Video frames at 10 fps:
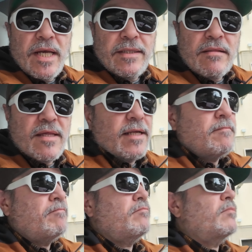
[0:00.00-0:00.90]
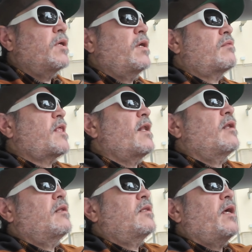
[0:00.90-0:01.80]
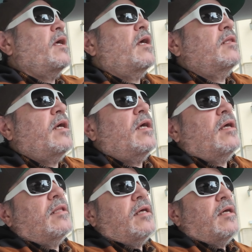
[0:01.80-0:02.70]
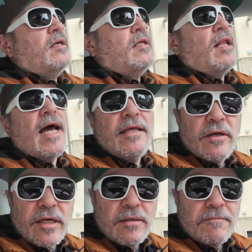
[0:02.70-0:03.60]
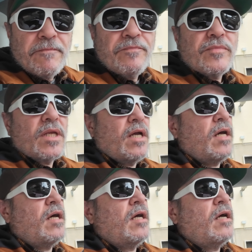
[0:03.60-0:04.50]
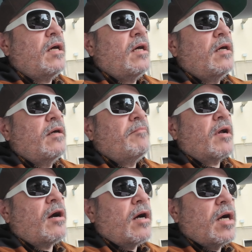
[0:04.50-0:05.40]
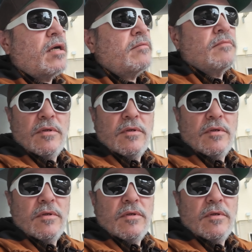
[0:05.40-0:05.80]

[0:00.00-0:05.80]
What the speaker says: and that's it. Instead, the Lidar car,